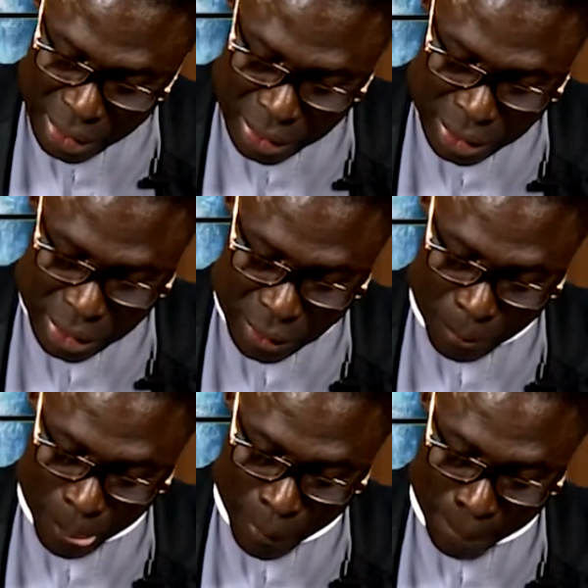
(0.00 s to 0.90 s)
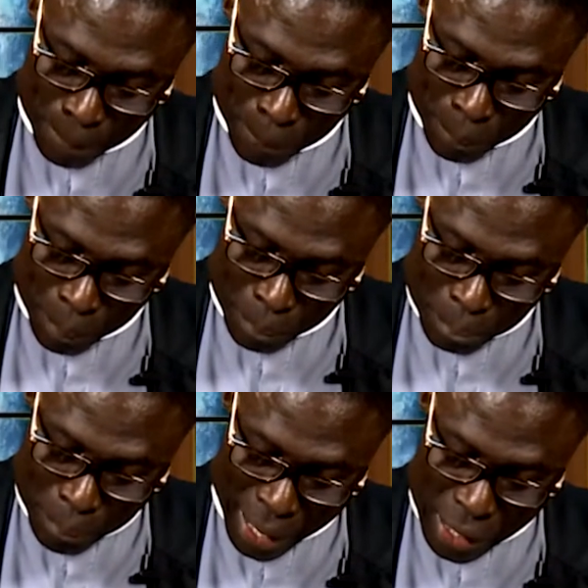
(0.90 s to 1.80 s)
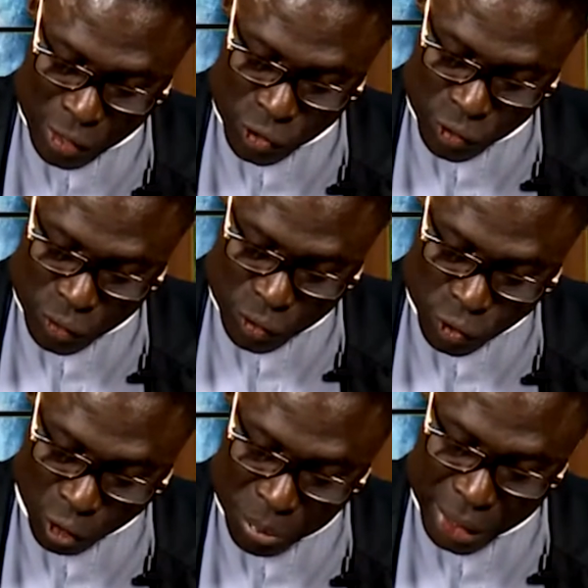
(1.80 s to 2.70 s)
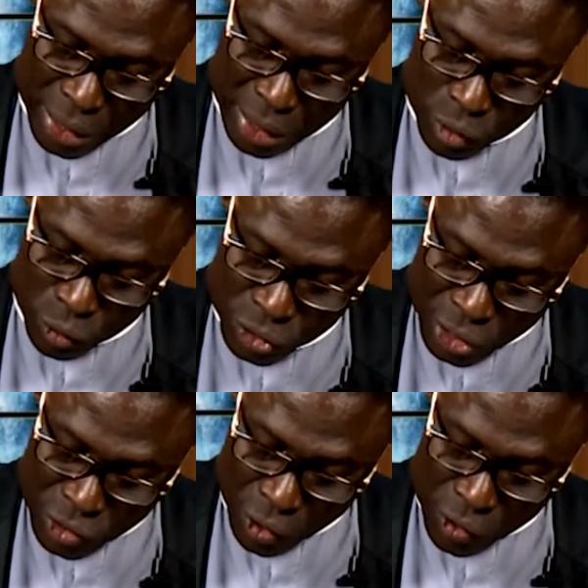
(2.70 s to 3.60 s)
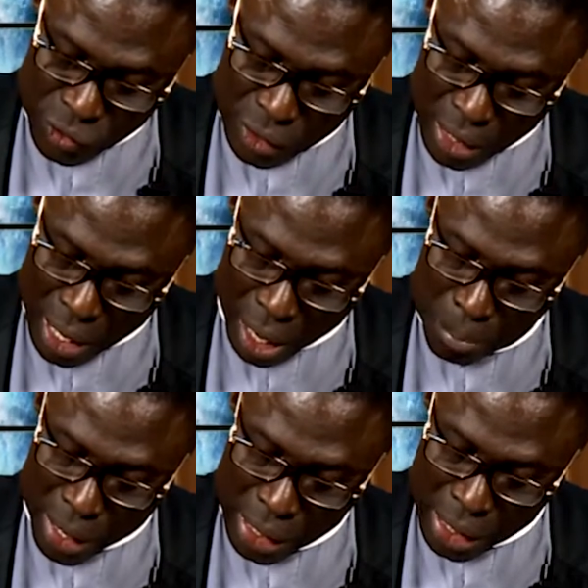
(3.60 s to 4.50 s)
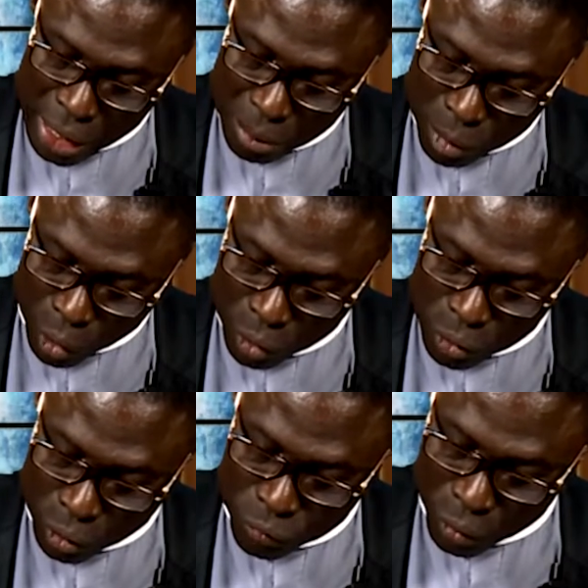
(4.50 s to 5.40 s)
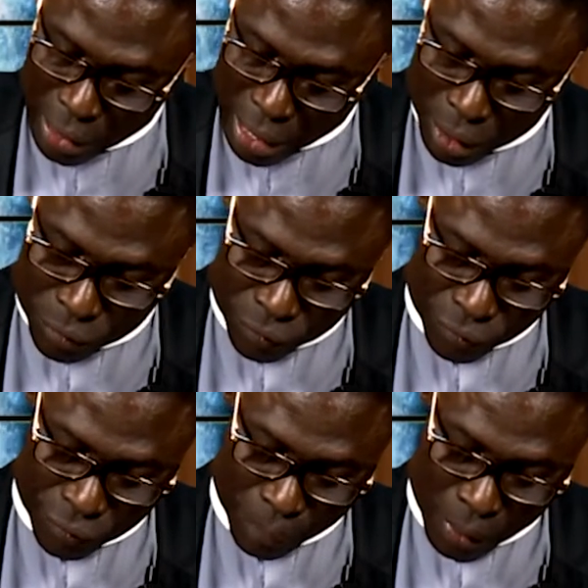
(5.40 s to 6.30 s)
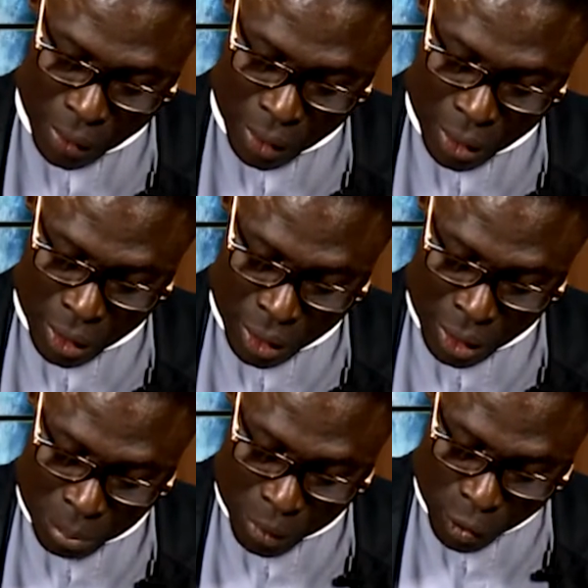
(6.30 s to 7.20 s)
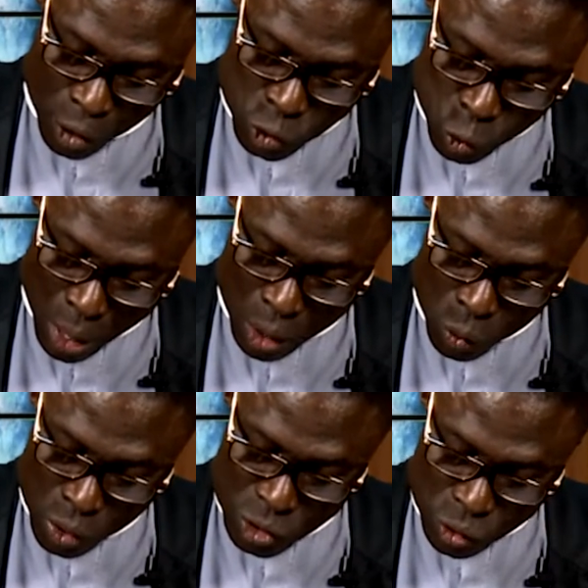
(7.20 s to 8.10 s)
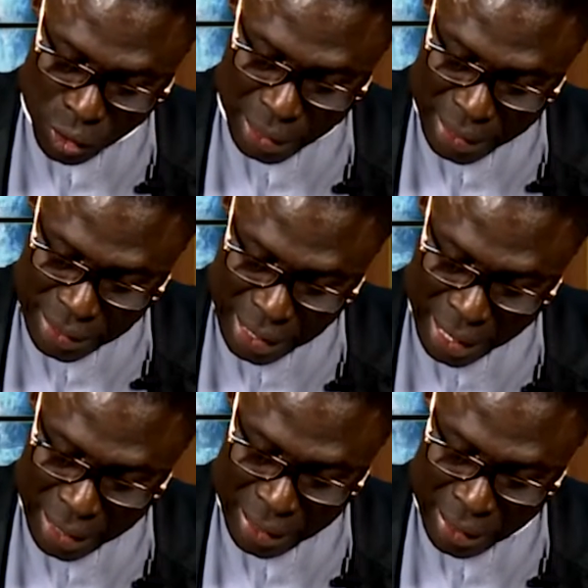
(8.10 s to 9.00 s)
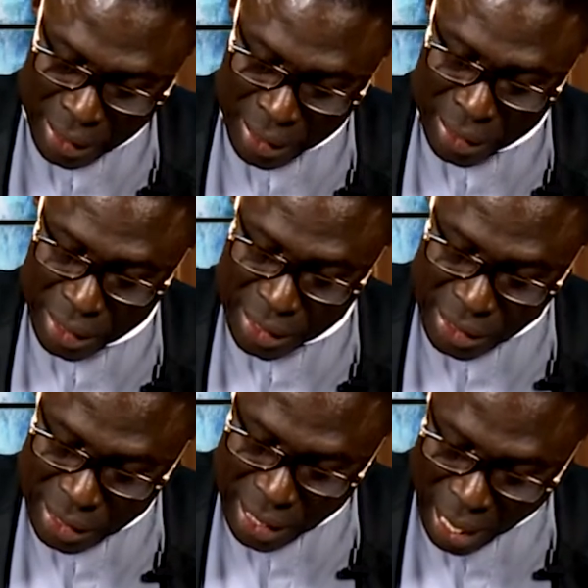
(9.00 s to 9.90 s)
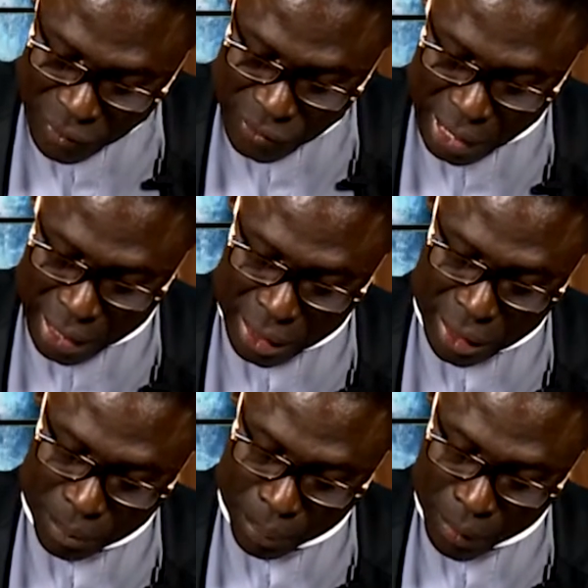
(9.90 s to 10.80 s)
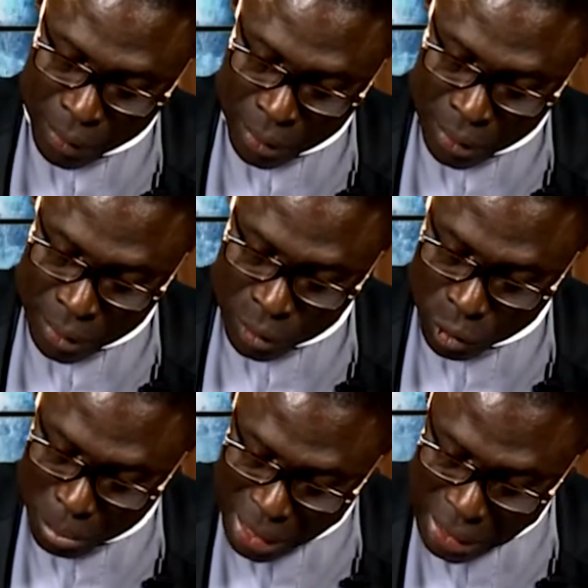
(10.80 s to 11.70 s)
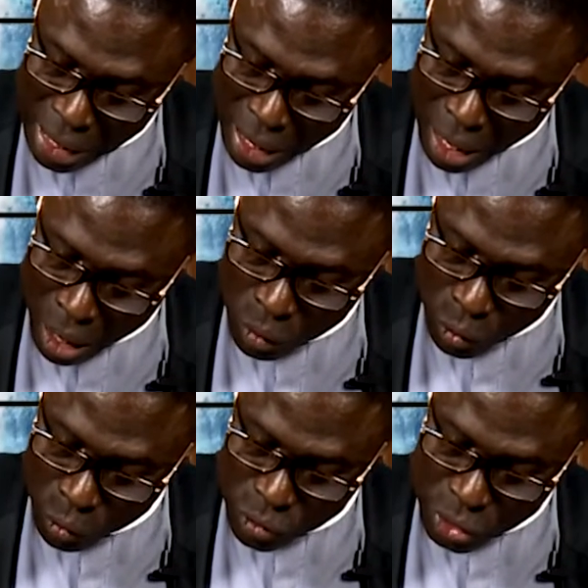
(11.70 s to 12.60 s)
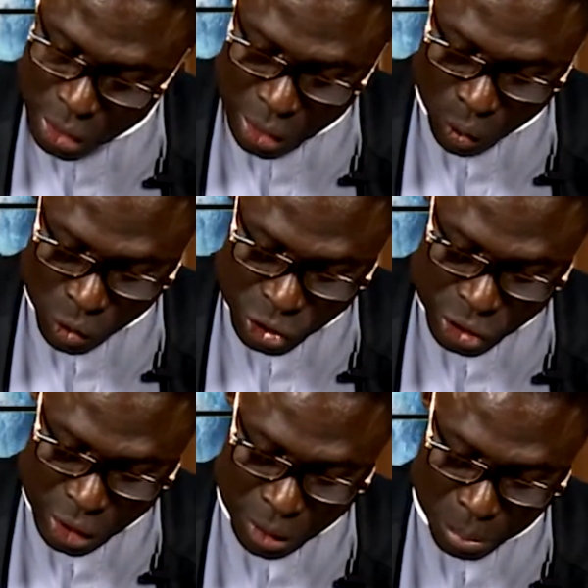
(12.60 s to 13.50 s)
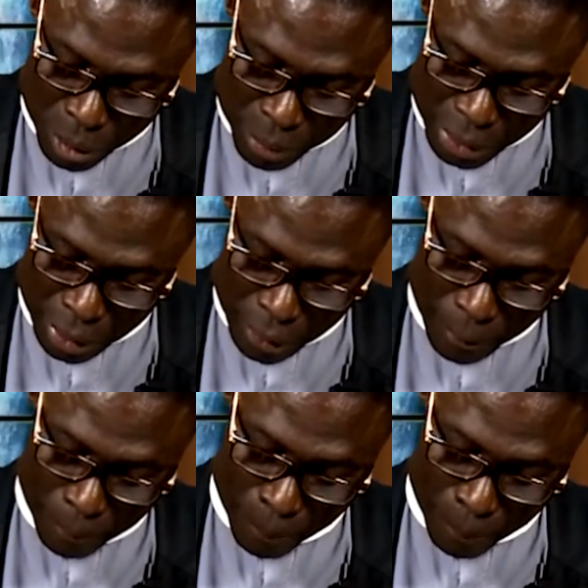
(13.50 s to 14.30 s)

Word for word: it by submitting to Jesus and making him Lord of your life. Because one who is not inside is still outside, no matter how close he or she may be.